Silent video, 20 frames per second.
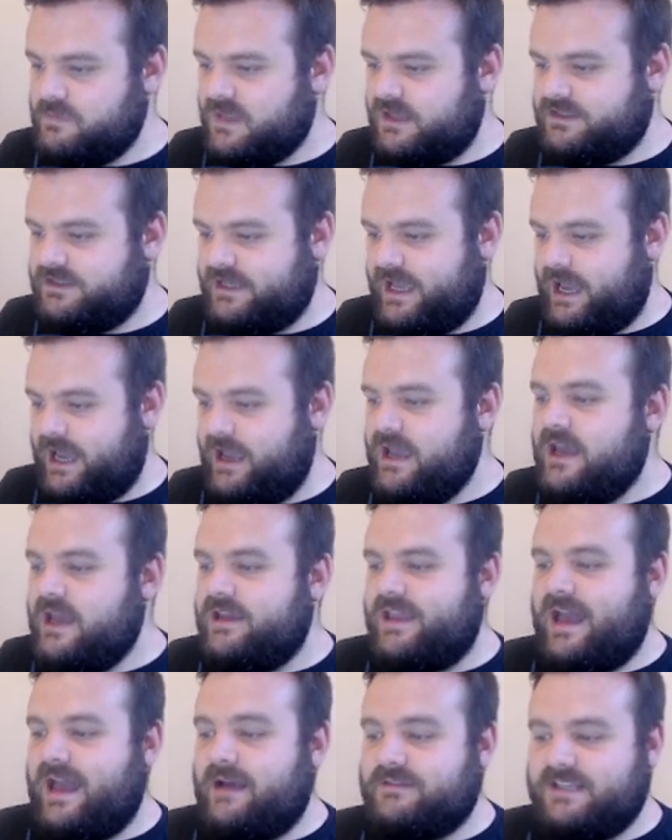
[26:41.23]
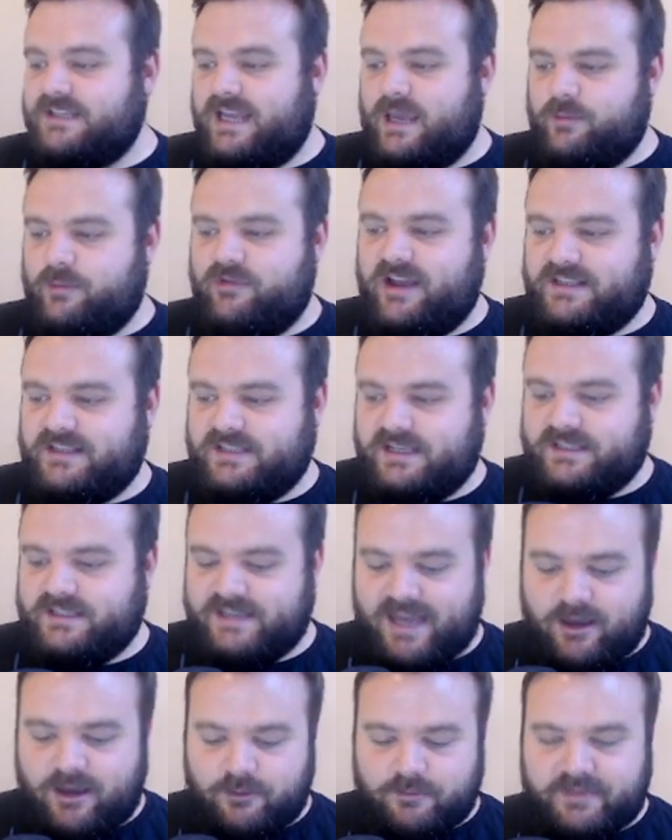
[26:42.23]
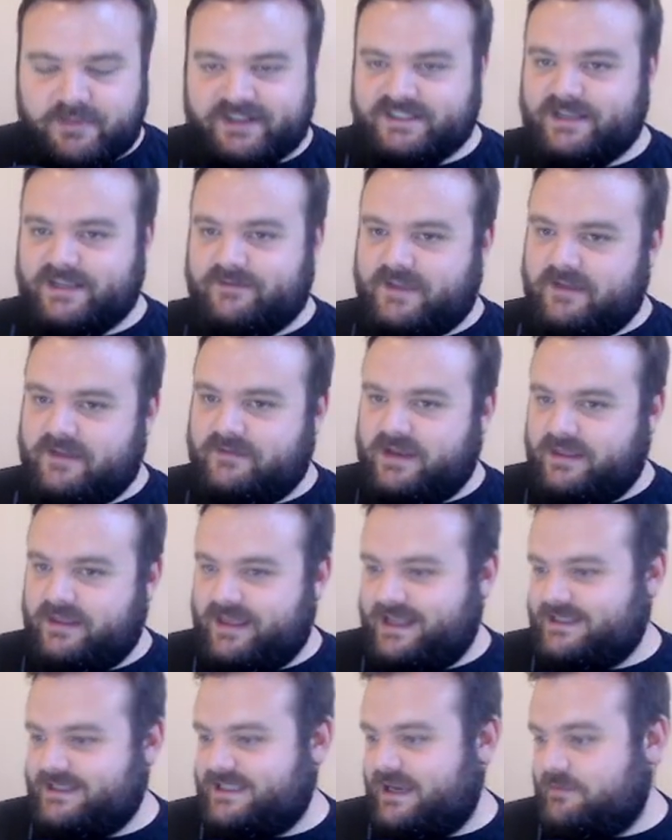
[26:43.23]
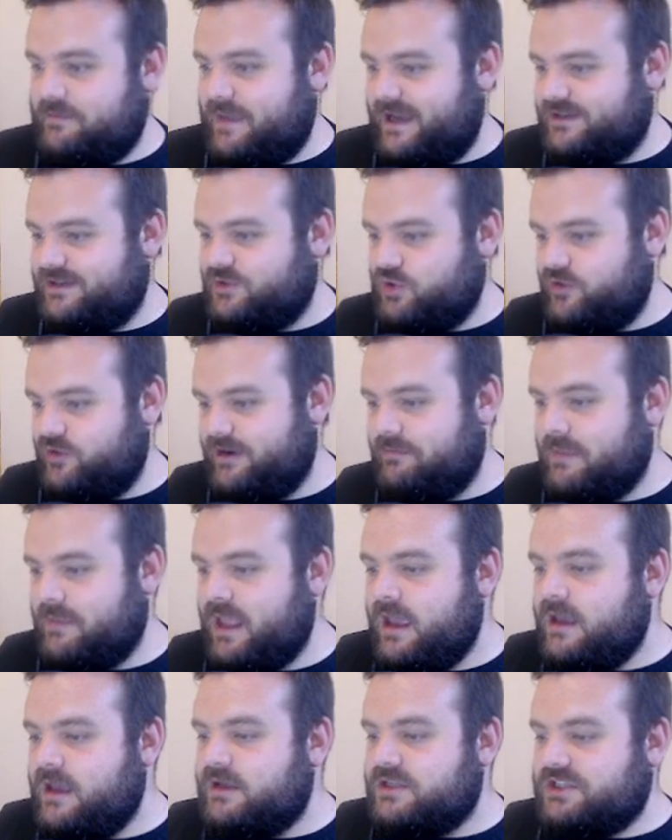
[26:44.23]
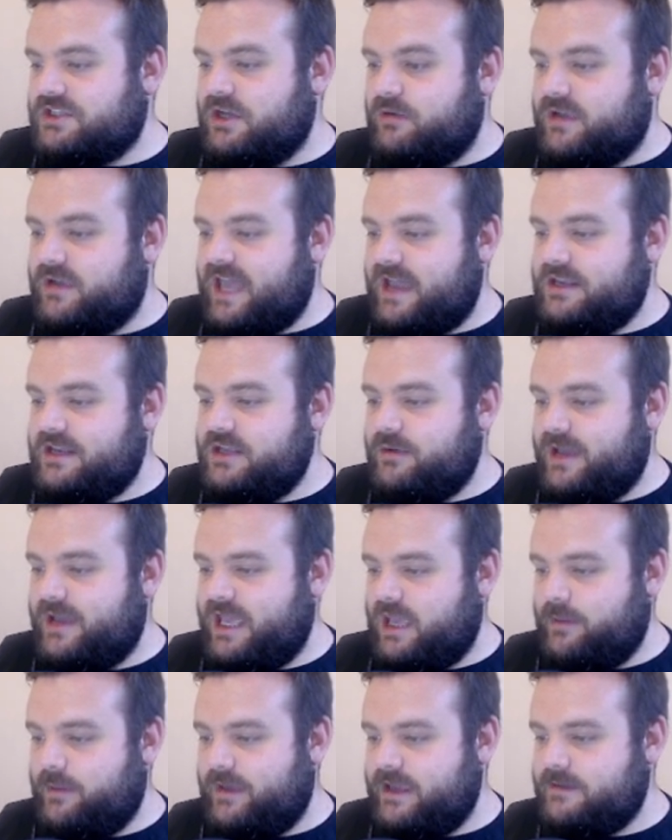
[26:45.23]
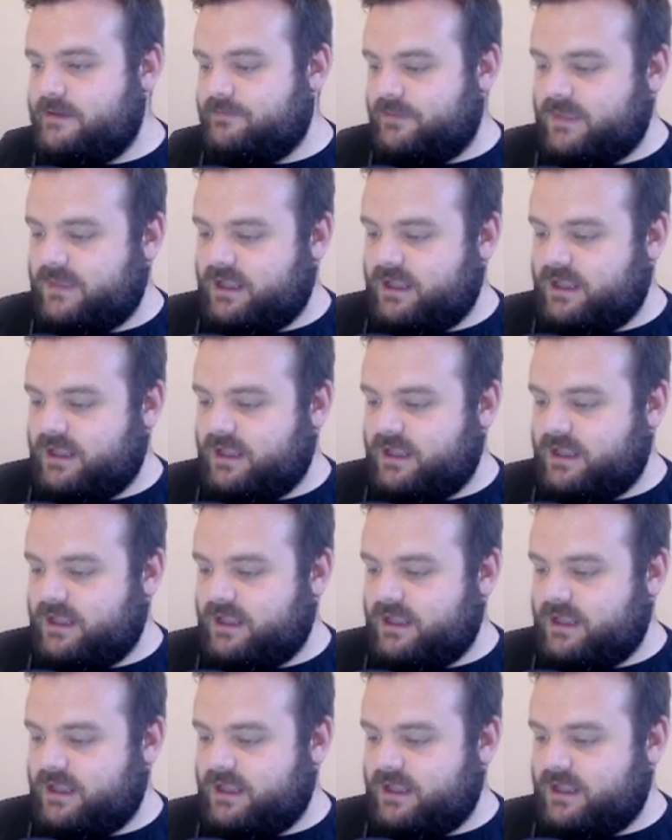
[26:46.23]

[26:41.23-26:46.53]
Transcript: So yeah, you have to like Praxeus now because I've given it that sad backstory. So can you hear me?